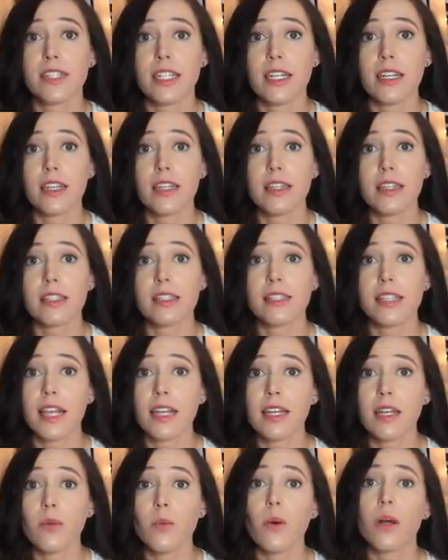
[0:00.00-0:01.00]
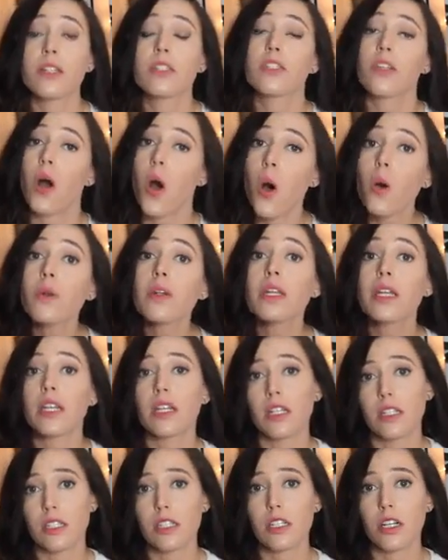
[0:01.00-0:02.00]
The second one's only
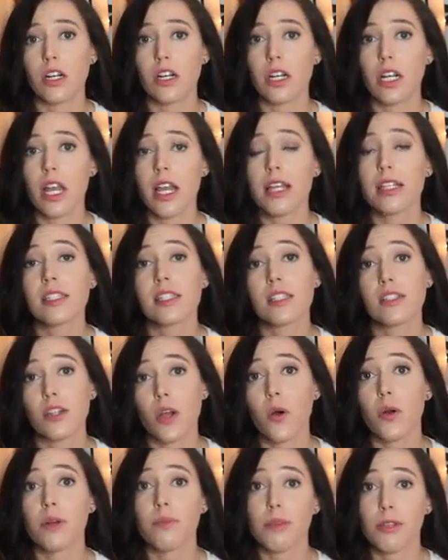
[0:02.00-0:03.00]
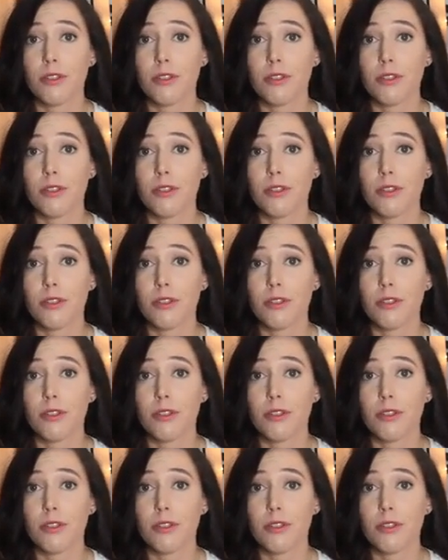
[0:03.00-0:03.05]
concern is his own